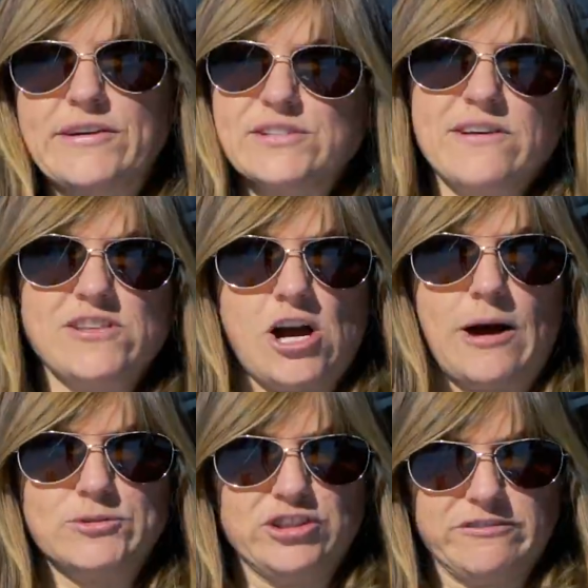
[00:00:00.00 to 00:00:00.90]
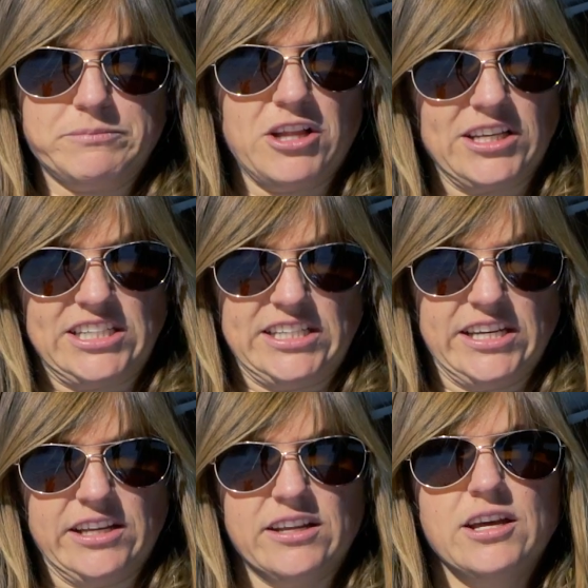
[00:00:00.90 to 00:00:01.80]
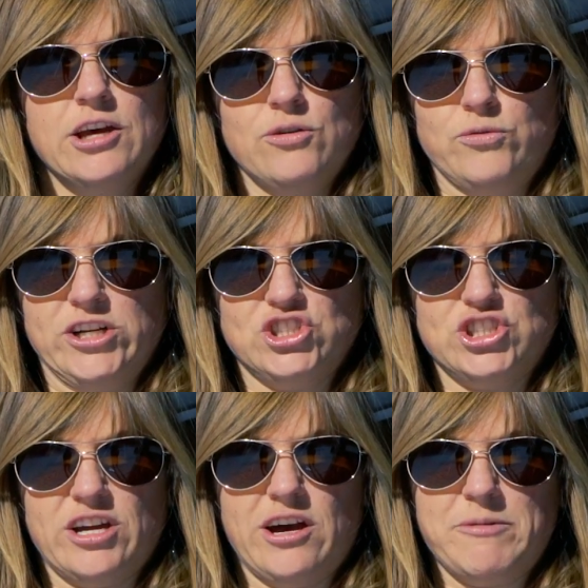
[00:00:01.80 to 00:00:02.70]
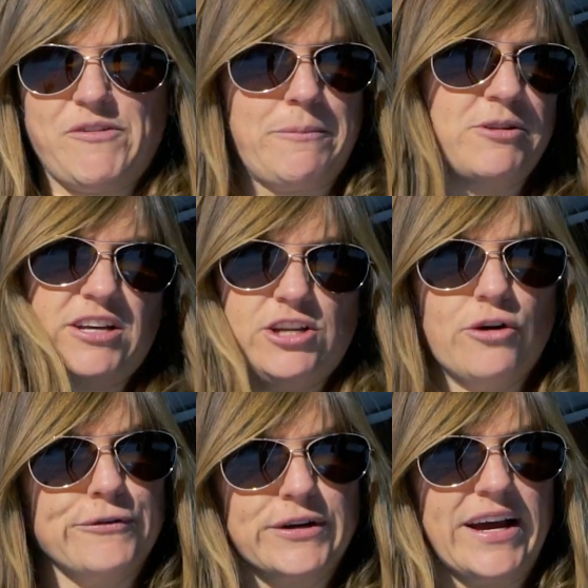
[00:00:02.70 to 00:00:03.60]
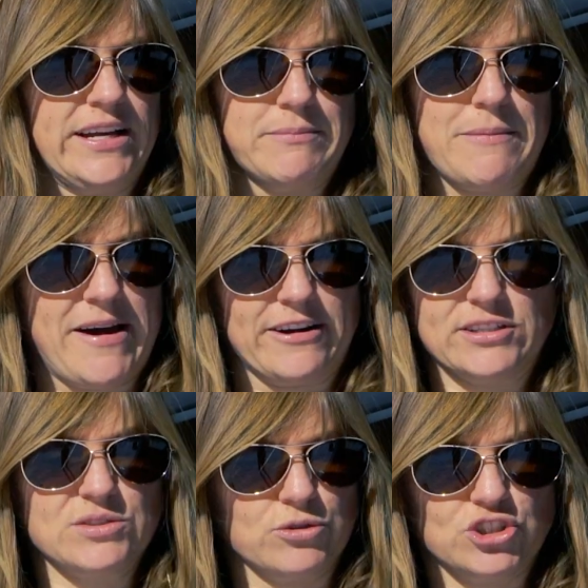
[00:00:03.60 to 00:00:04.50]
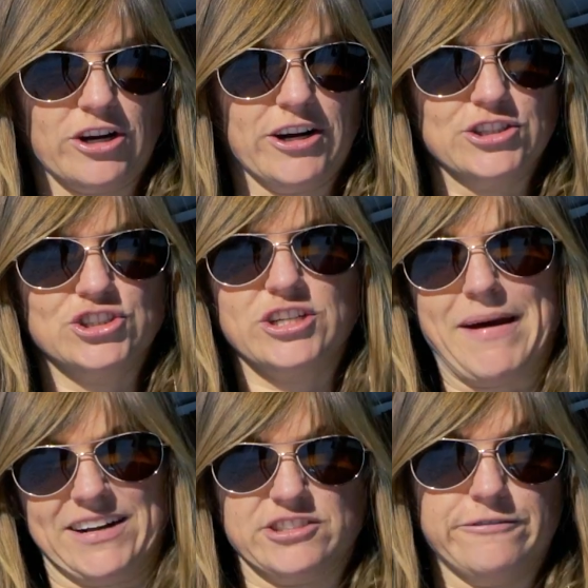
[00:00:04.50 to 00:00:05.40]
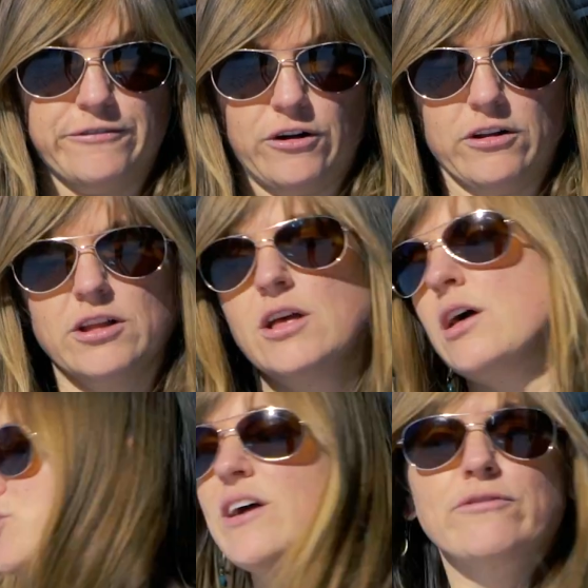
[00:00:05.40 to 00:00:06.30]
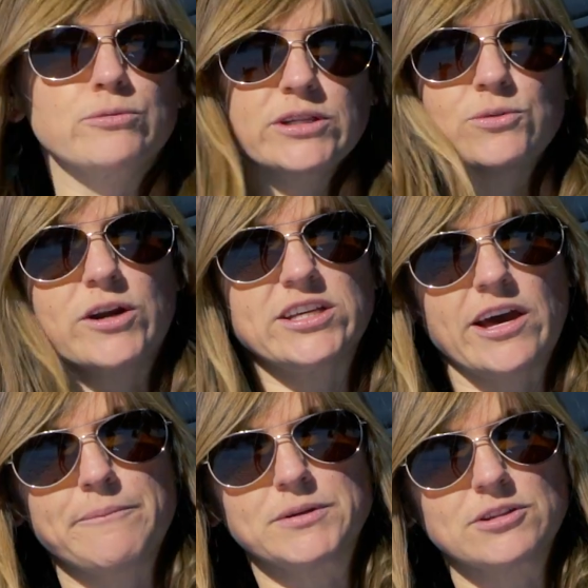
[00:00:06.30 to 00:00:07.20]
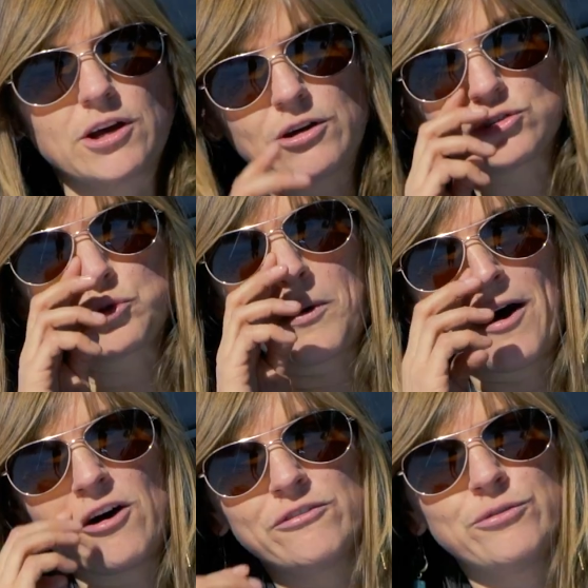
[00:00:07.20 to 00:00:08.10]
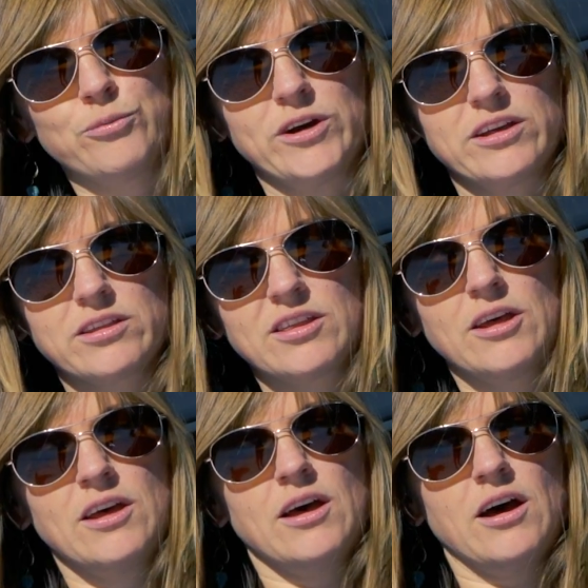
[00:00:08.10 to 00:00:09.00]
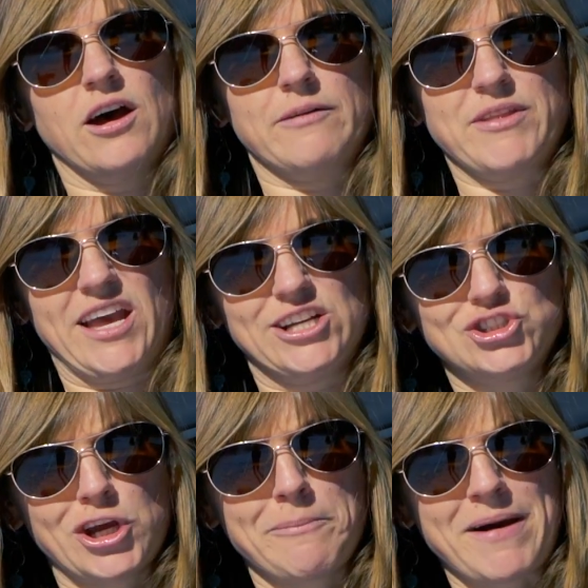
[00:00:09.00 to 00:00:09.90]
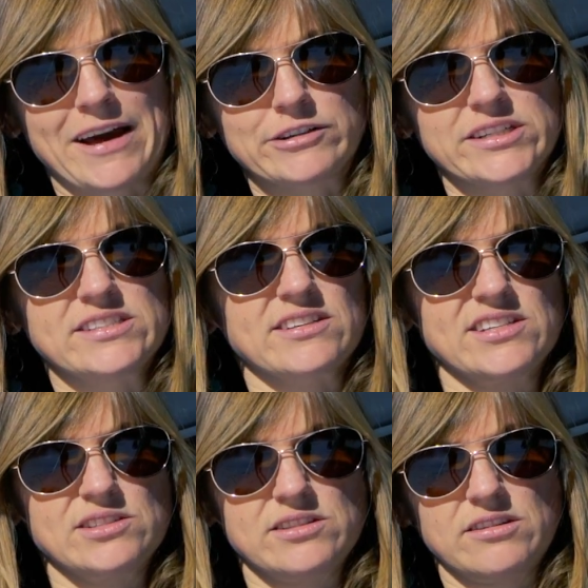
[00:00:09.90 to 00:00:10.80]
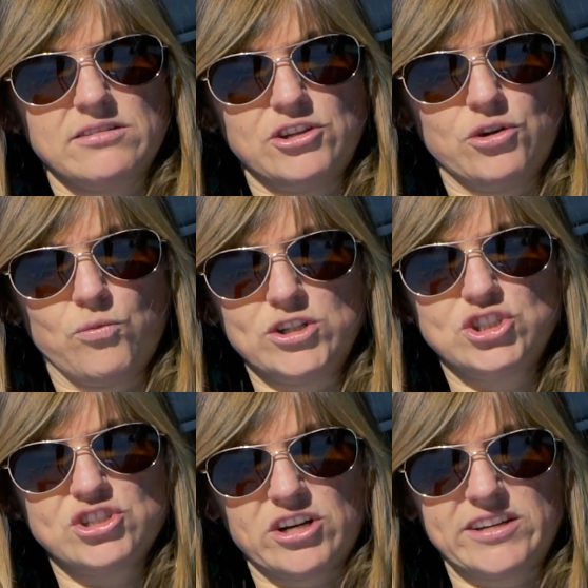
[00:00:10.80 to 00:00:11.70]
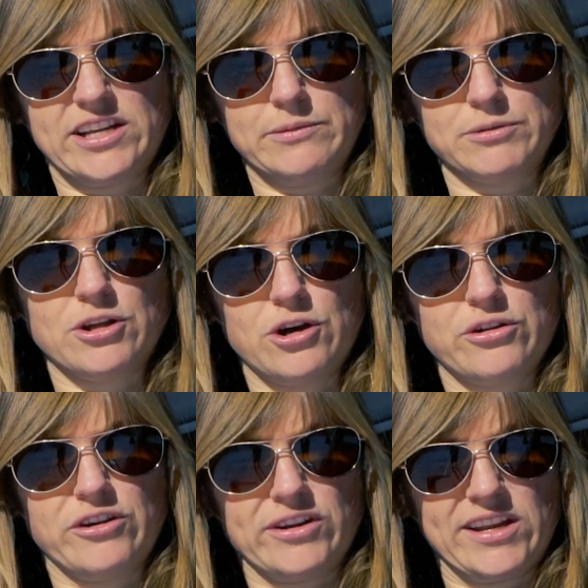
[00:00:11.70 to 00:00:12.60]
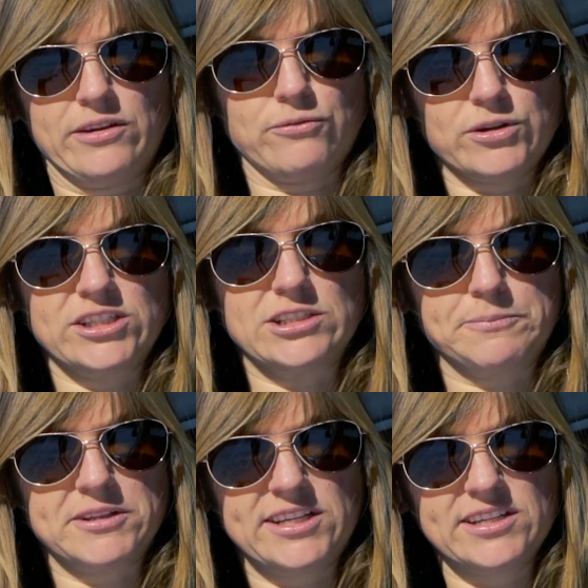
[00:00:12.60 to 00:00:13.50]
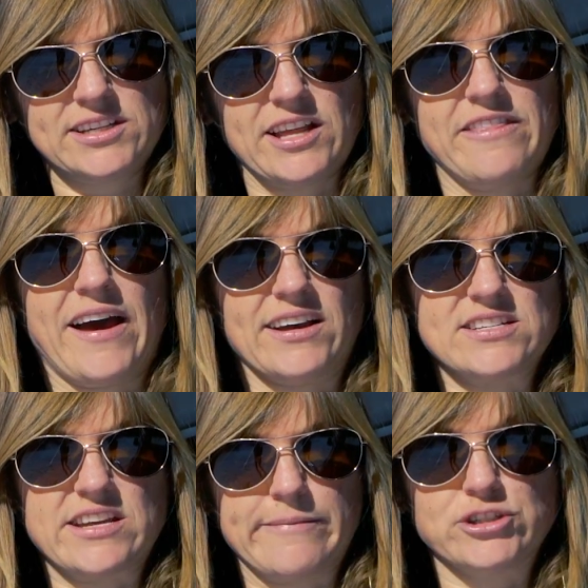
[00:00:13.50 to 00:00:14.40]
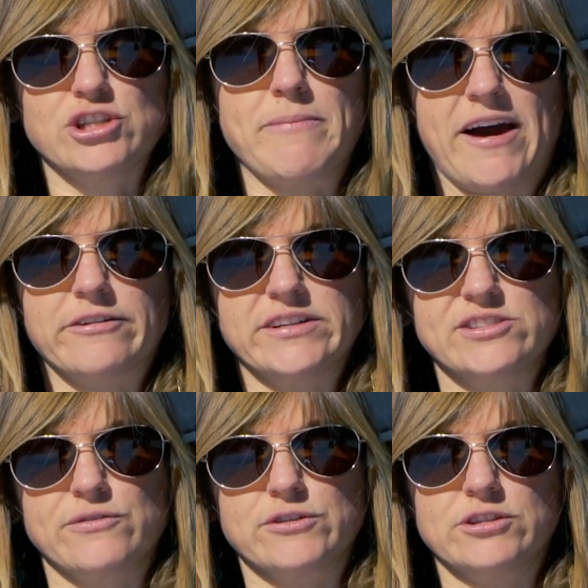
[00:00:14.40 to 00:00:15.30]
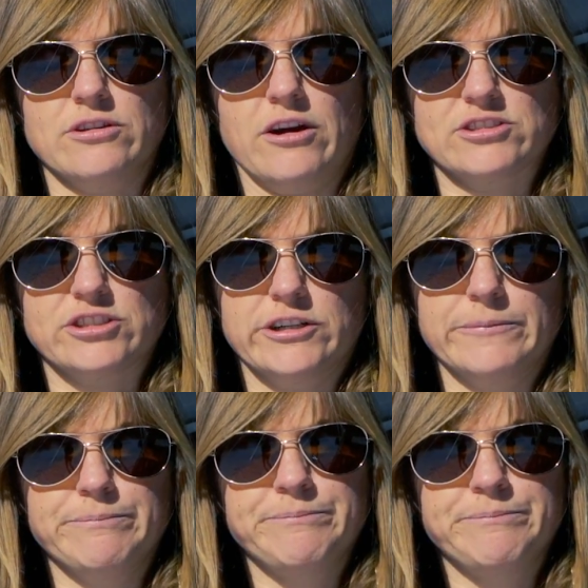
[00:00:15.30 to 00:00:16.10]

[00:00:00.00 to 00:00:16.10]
also have the option of plugging in, which if I plug in overnight, my batteries will charge back to full. You never really want to get below 12 with the AGM batteries, because you know, once you start getting below, they're getting really depleted, and that can damage the batteries over the long term.